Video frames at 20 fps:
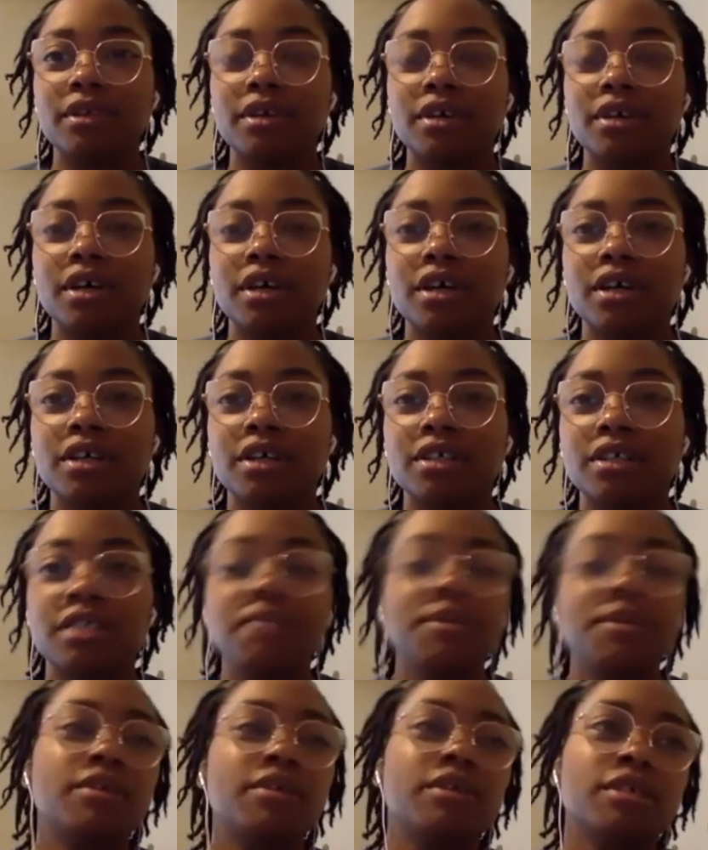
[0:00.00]
DM
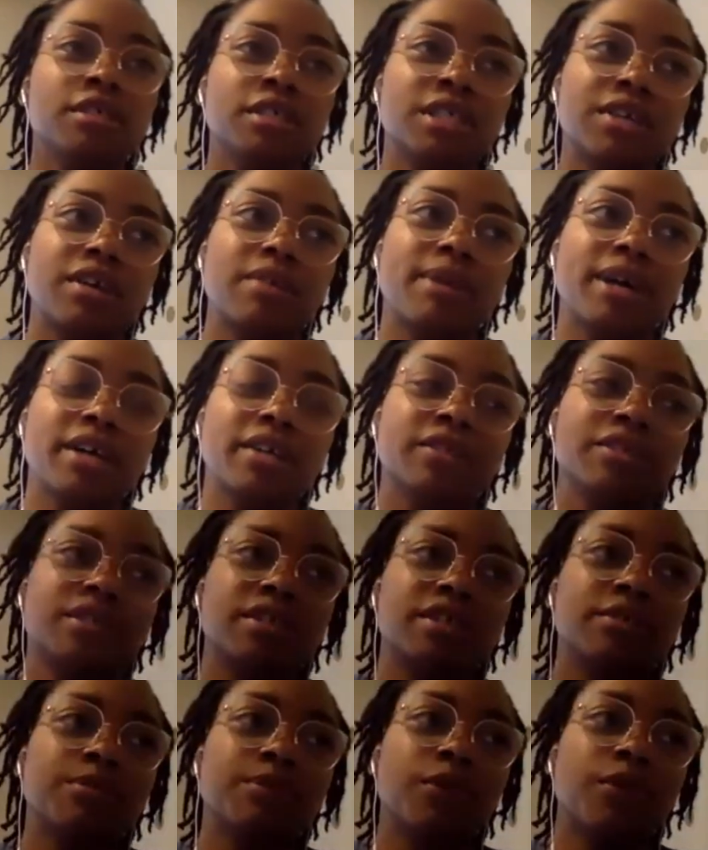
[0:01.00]
me on Instagram. I answer
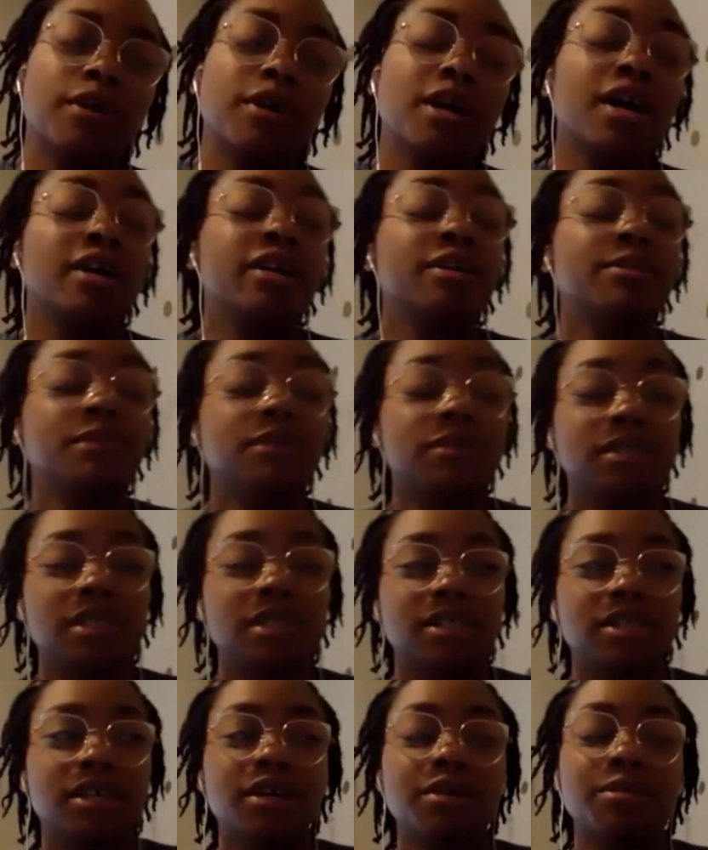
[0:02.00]
there more. I am on
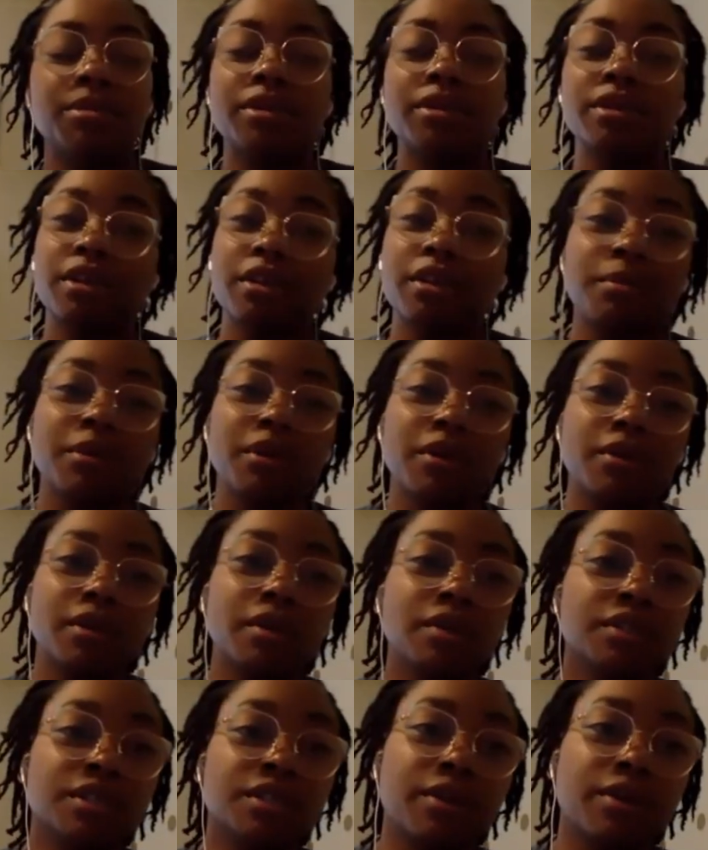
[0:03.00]
TikTok, but DM me on
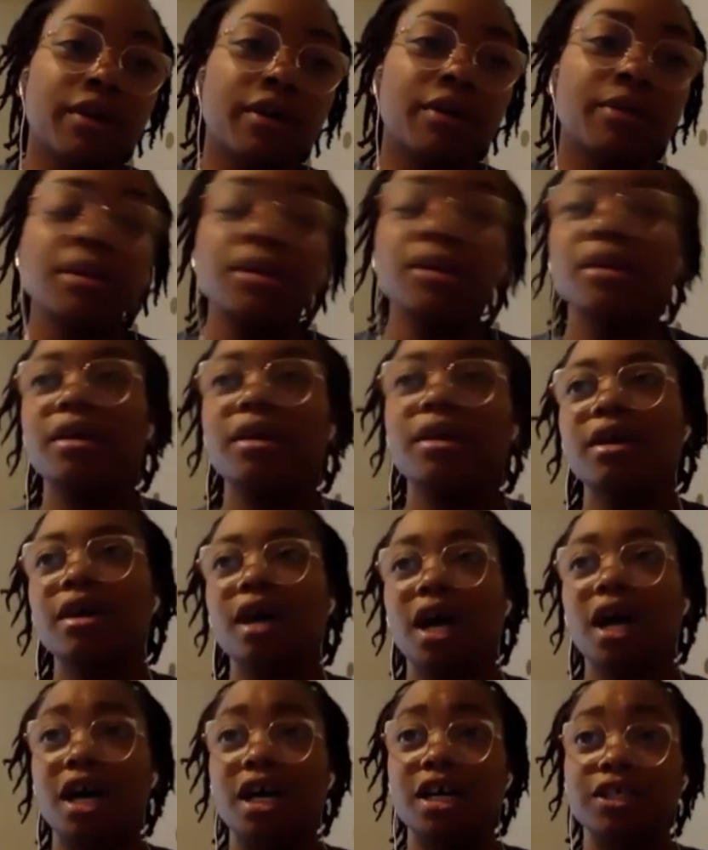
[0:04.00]
Instagram.
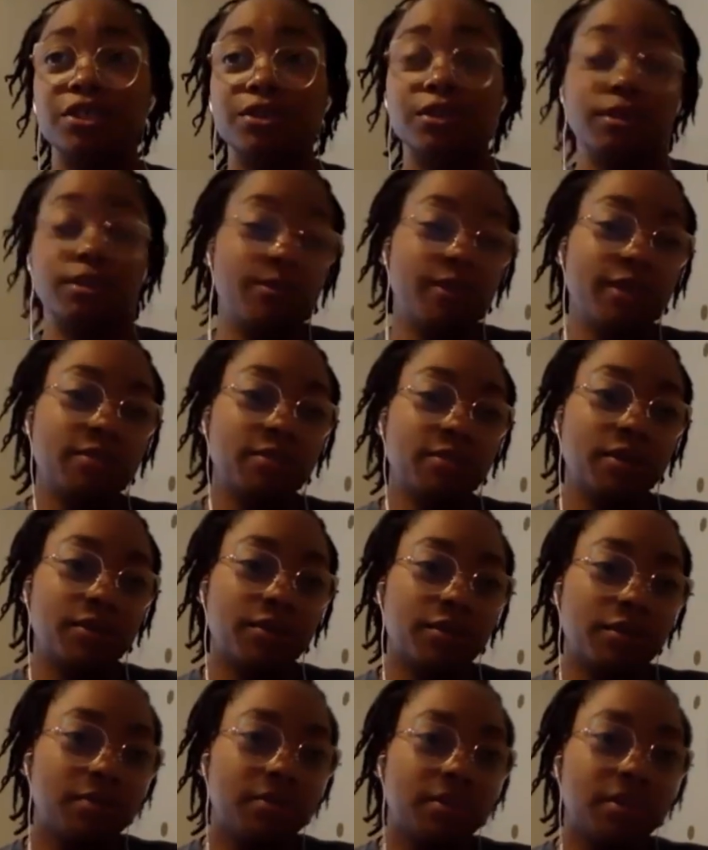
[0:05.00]
Join the Facebook
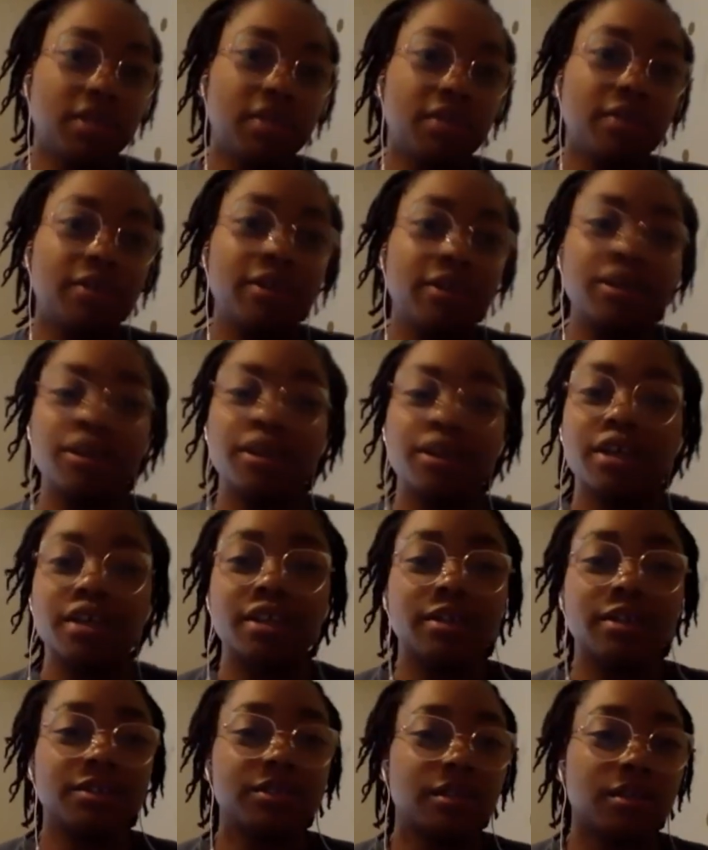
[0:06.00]
group, see on it.
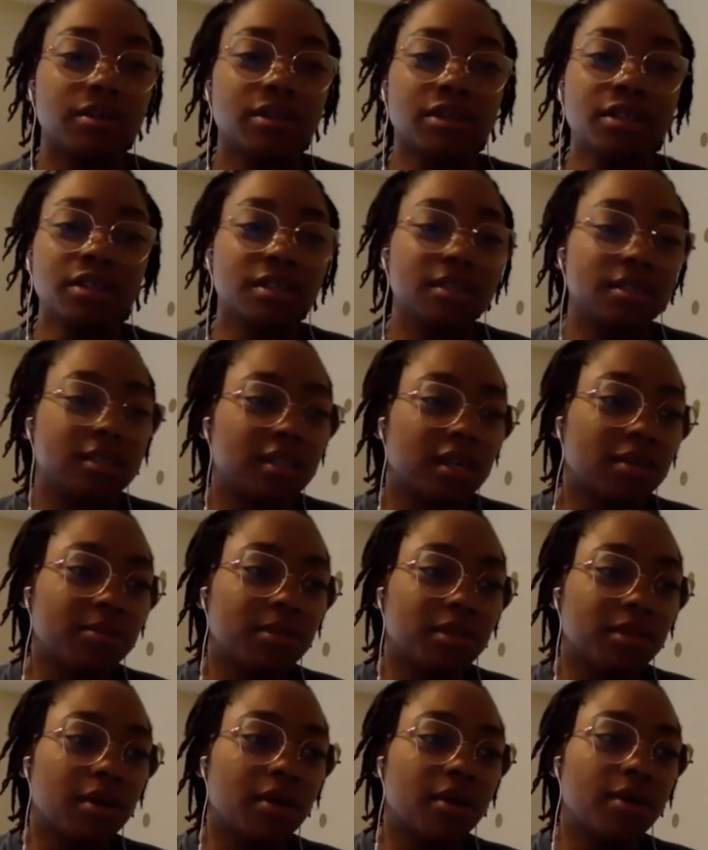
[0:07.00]
There's all the links down
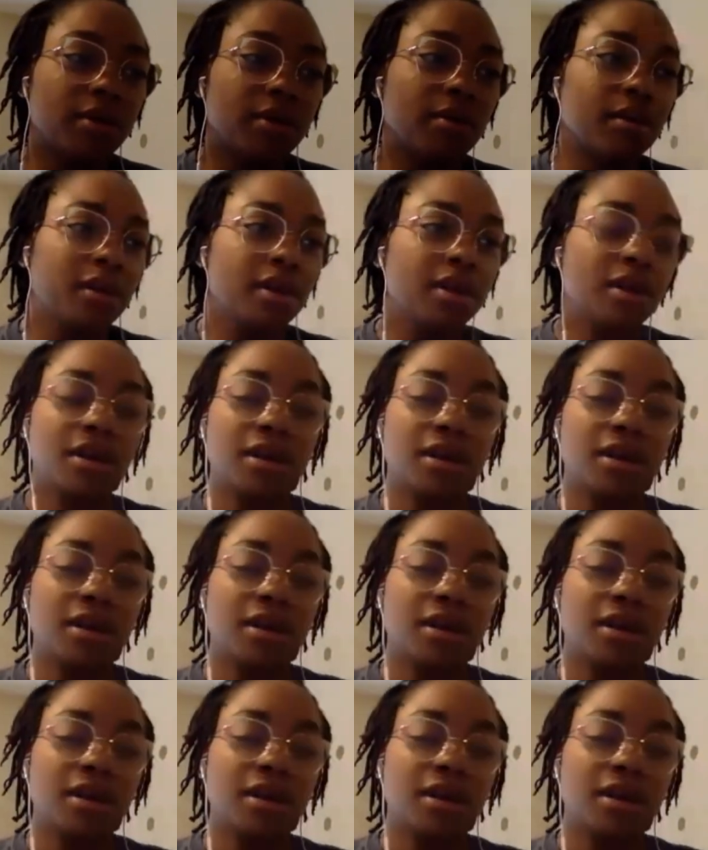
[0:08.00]
below.